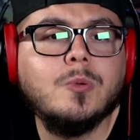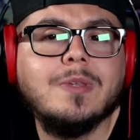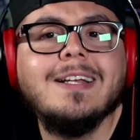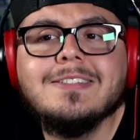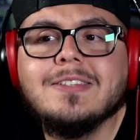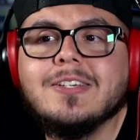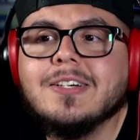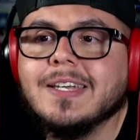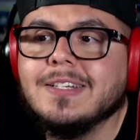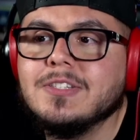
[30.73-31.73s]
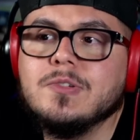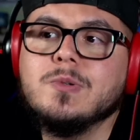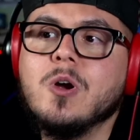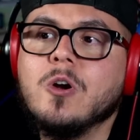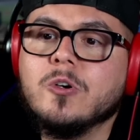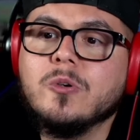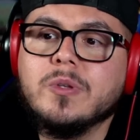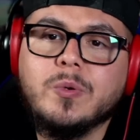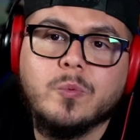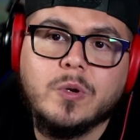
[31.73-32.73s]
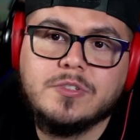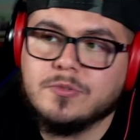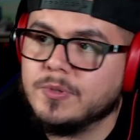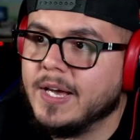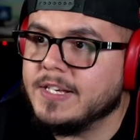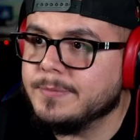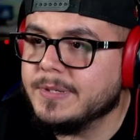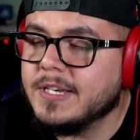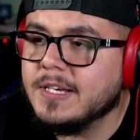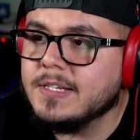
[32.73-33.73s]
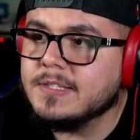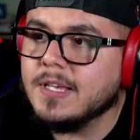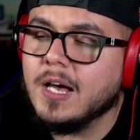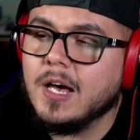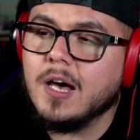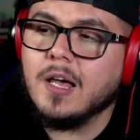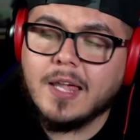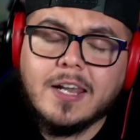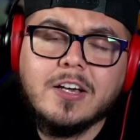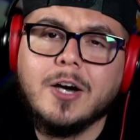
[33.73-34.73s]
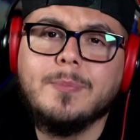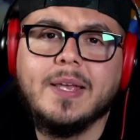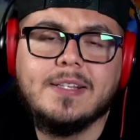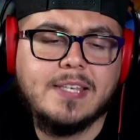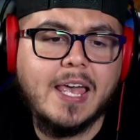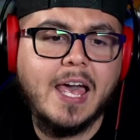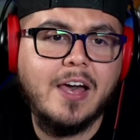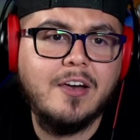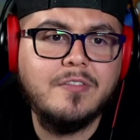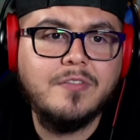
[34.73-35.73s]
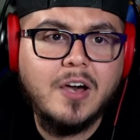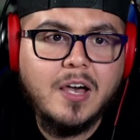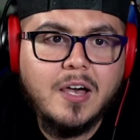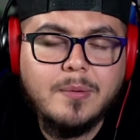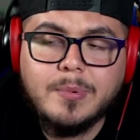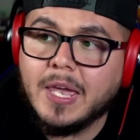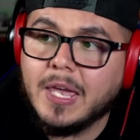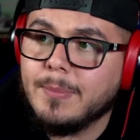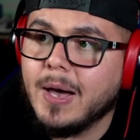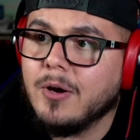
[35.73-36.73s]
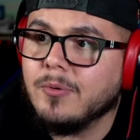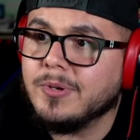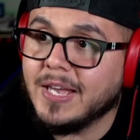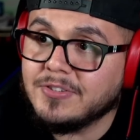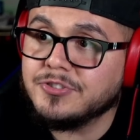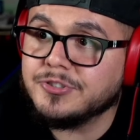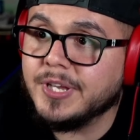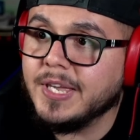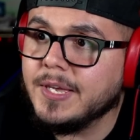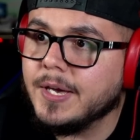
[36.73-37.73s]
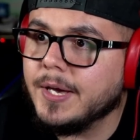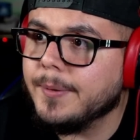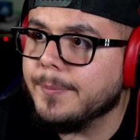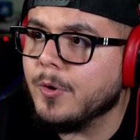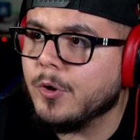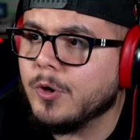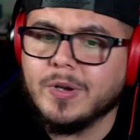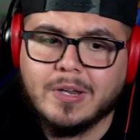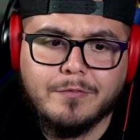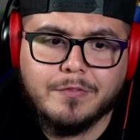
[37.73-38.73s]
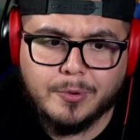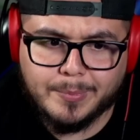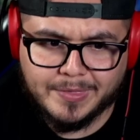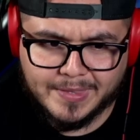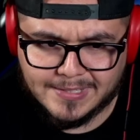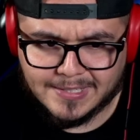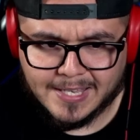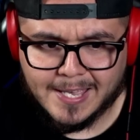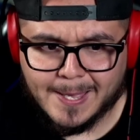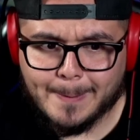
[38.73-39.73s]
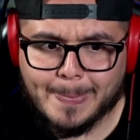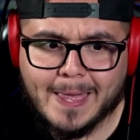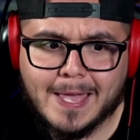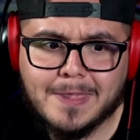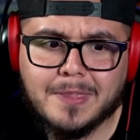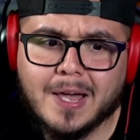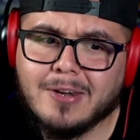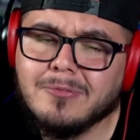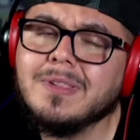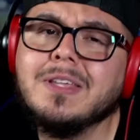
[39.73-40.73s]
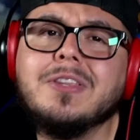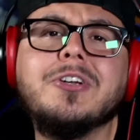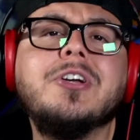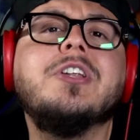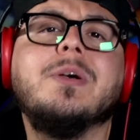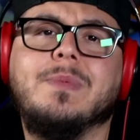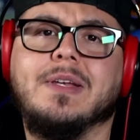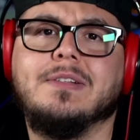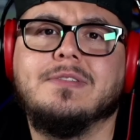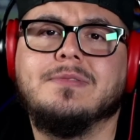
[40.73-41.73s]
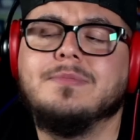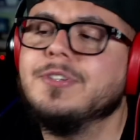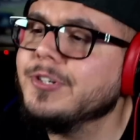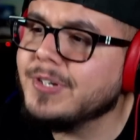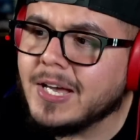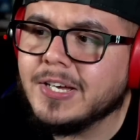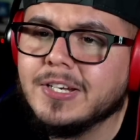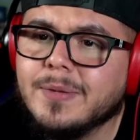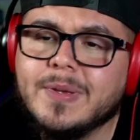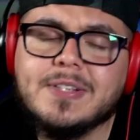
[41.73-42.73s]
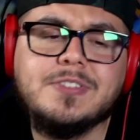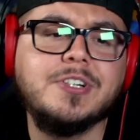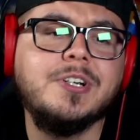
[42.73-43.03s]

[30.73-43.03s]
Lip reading: let's look into Carlee Russell, guys, because a lot of updates have came out yesterday or when I'm filming this, and I don't think they're good updates. They're not good updates.